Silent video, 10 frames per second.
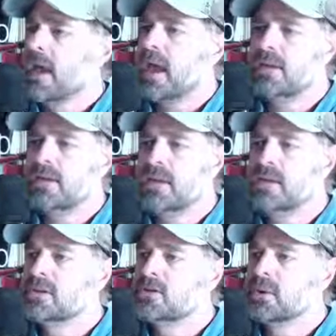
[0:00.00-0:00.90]
and
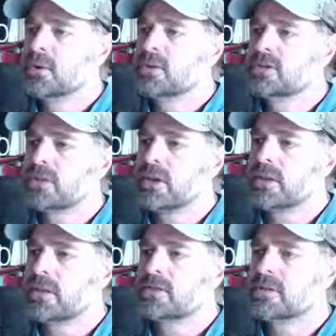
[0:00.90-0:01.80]
he is showing
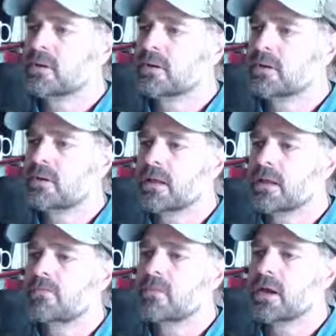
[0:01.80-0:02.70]
strength. He's saying, look, I
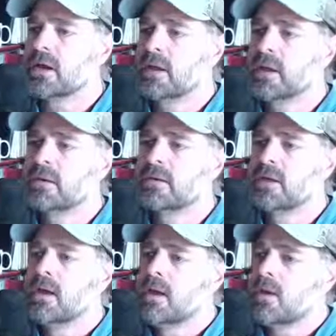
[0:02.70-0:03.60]
love my hand,
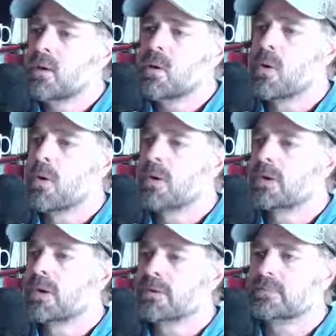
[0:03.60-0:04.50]

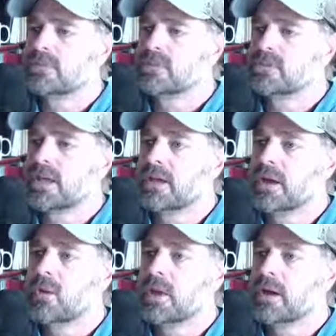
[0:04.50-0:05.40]
or, he's saying,
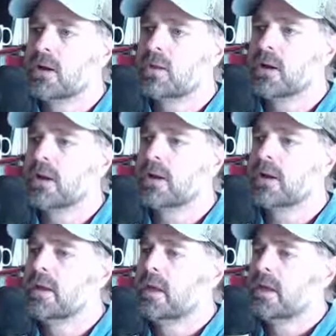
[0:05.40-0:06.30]
go
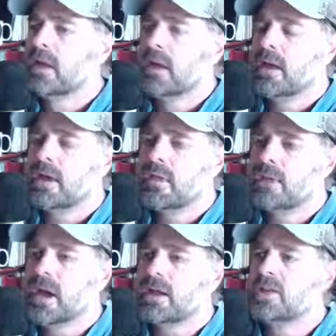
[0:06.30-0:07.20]
away, and
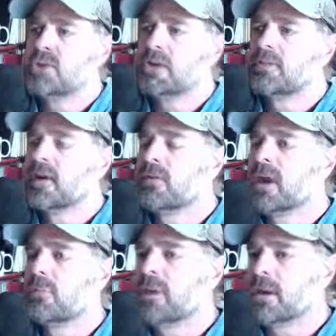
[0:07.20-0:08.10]
I'm not. He should have given
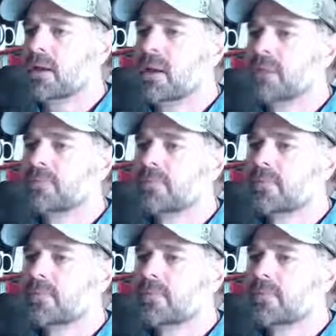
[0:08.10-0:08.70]
up by now.